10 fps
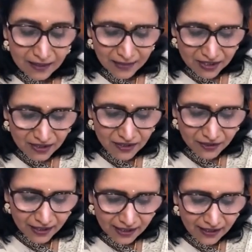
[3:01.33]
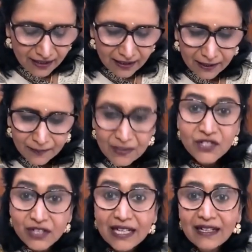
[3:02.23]
I did mention, sorry,
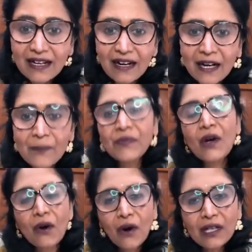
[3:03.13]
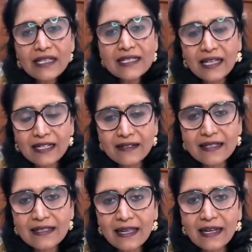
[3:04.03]
Sri Lanka, all these
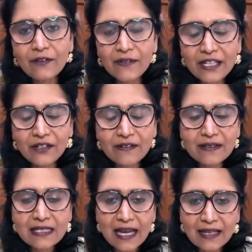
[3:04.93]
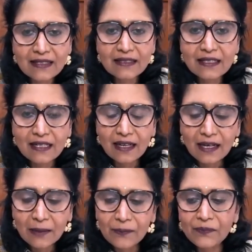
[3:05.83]
countries kind of like, you know, started
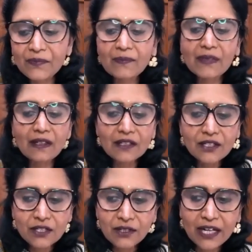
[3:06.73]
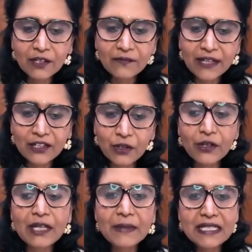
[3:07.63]
to kind of like, you
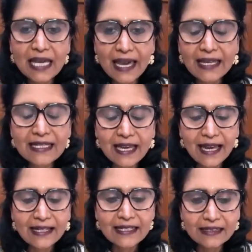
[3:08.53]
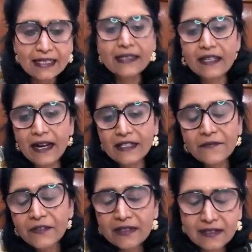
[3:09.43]
know, imitate, and there are
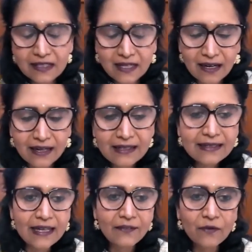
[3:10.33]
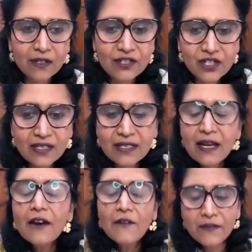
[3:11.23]
different styles and versions
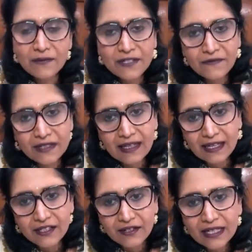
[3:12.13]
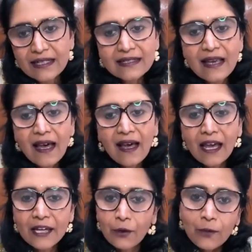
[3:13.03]
from different countries,
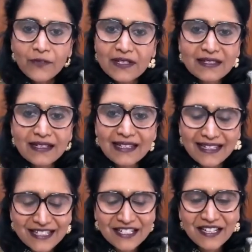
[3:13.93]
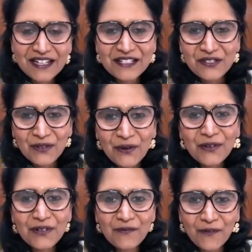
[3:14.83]
and obviously India is
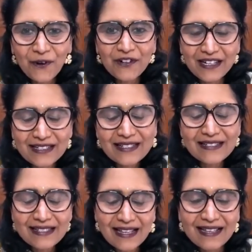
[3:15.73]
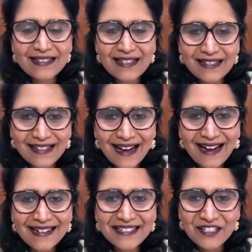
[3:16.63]
known for its
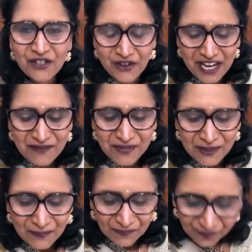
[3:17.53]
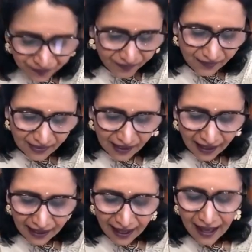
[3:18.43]
6-yard drape.
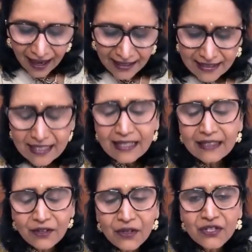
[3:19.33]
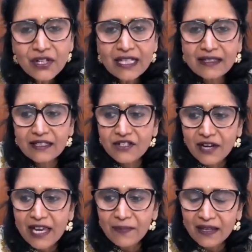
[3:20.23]
And usually the
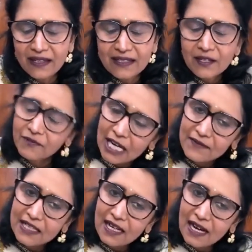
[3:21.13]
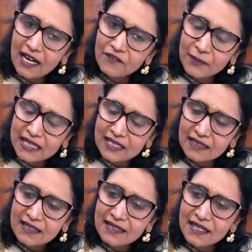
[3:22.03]
drape is 5.5
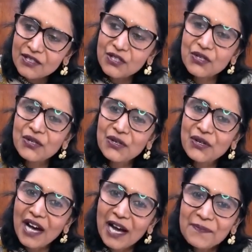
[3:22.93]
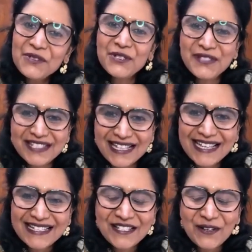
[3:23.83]
meters to up to
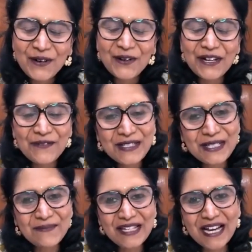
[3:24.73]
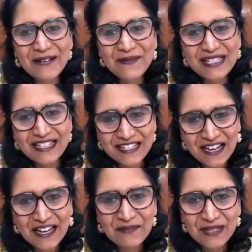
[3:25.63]
6 or even sometimes
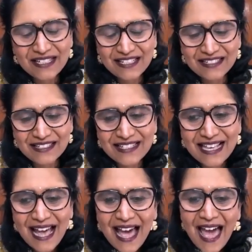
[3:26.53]
9 meters.